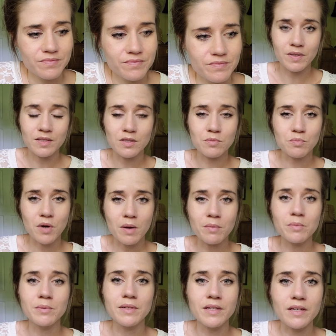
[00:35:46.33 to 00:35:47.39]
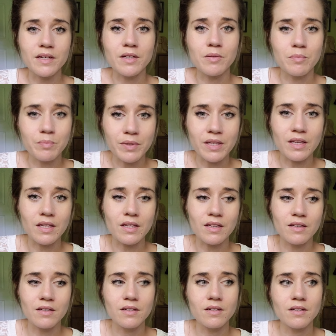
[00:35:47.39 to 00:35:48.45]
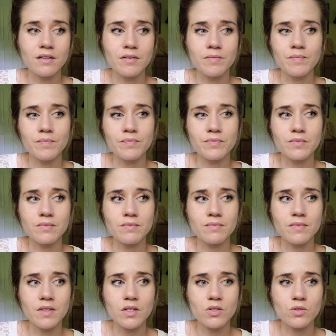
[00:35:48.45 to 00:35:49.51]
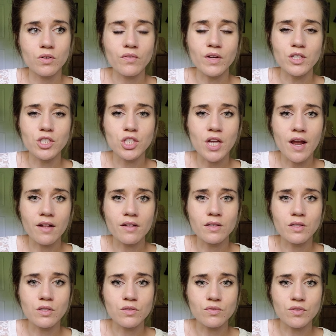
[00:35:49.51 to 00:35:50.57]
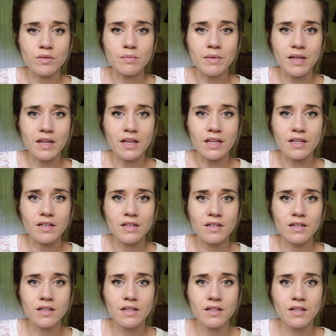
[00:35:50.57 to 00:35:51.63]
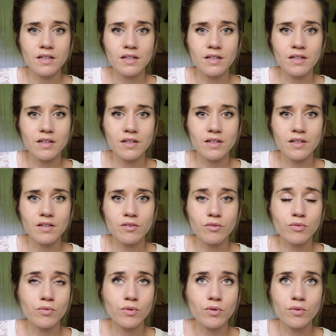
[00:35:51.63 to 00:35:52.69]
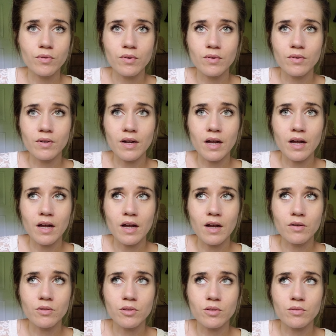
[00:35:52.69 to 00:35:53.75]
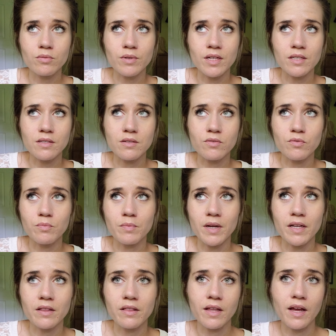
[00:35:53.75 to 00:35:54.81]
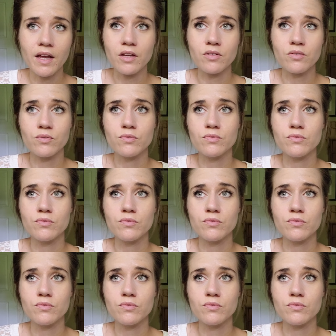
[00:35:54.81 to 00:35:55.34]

This is probably gonna be sort of a challenge for me throughout the rest of my life,